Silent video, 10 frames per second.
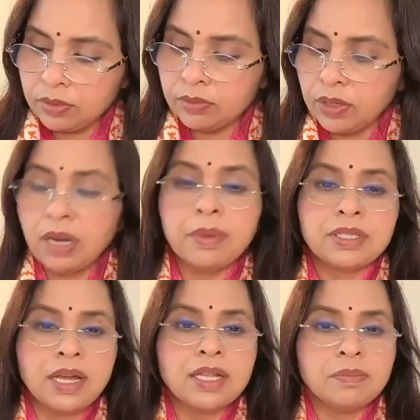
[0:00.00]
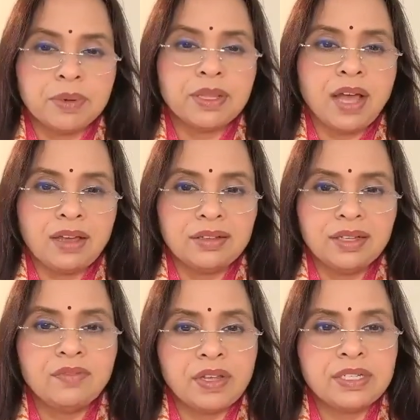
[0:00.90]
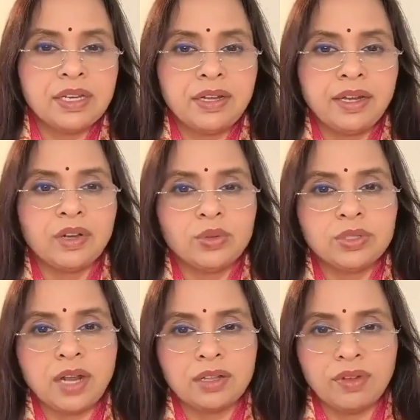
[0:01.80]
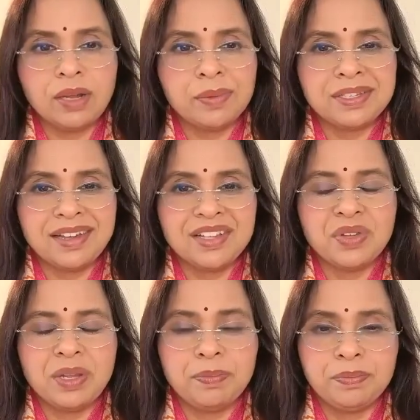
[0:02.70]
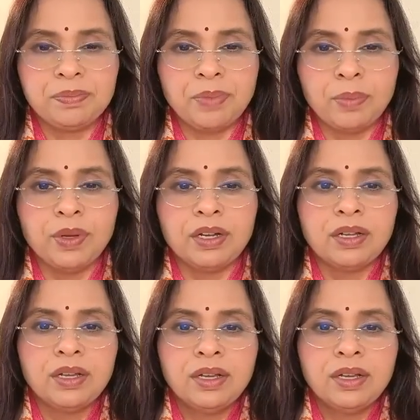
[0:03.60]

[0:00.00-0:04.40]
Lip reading: Vallabhacharya Sampradaya in Western India. In Gujarat, Vallabhacharya is very popular.